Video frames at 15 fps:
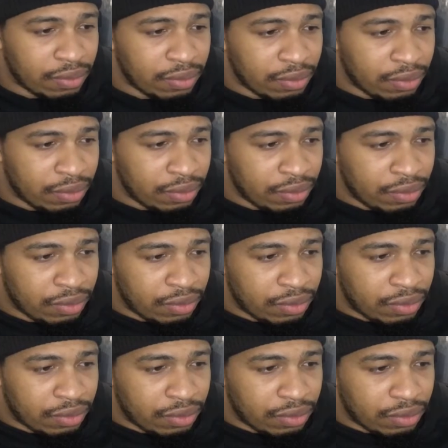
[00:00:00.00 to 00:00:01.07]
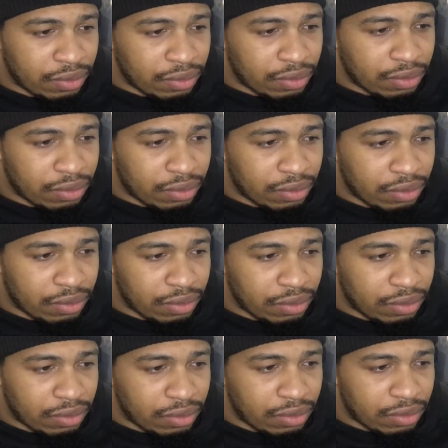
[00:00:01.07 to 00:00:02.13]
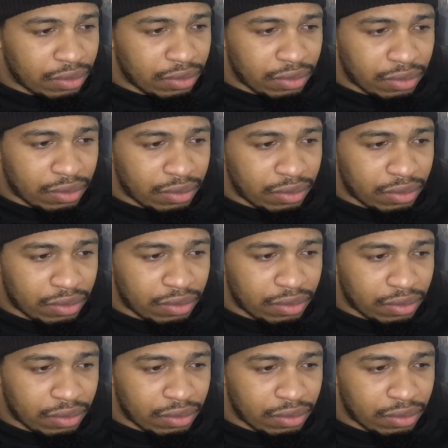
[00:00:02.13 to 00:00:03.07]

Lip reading: (silence)